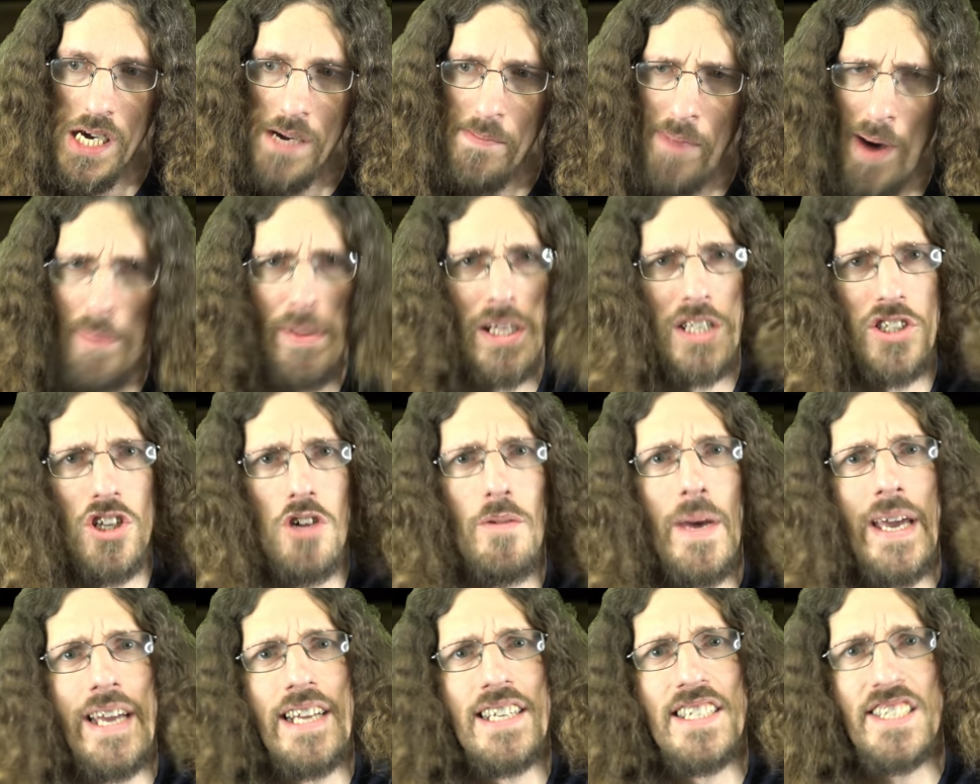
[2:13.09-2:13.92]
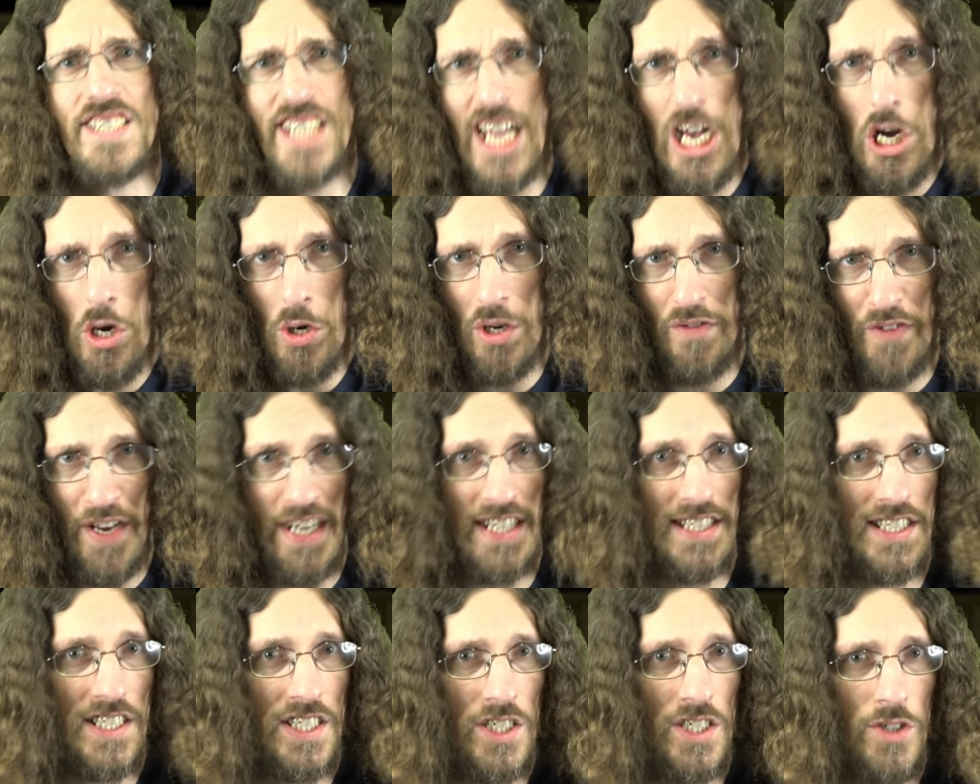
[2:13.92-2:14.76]
Public domain sound
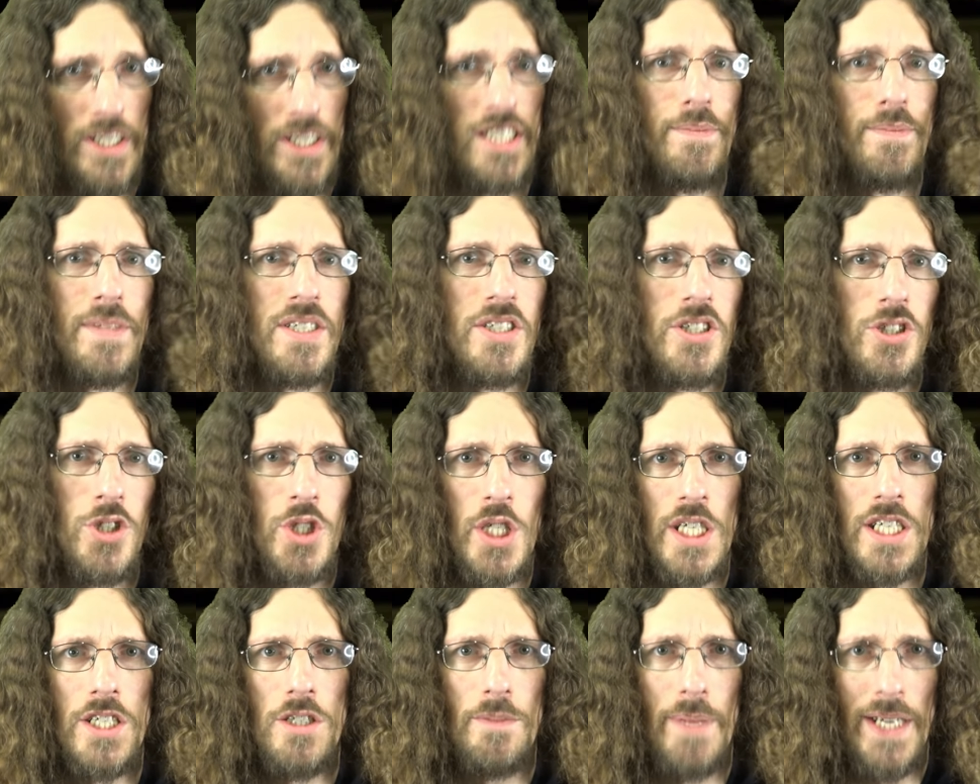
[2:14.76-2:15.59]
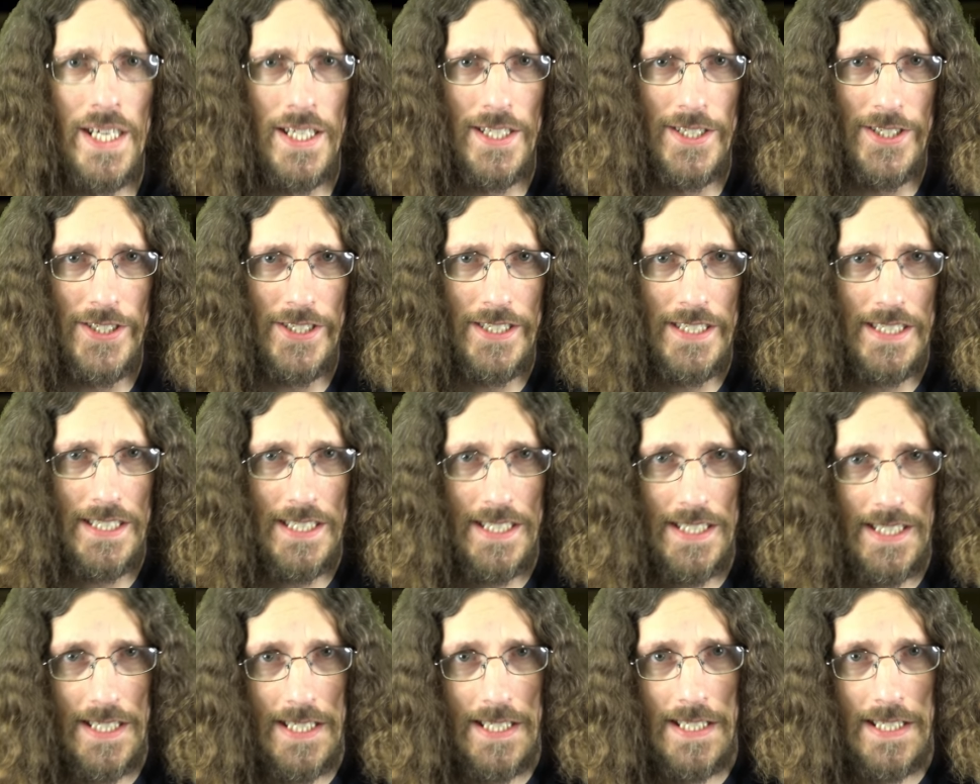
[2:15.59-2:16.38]
effect Christmas jingle bells.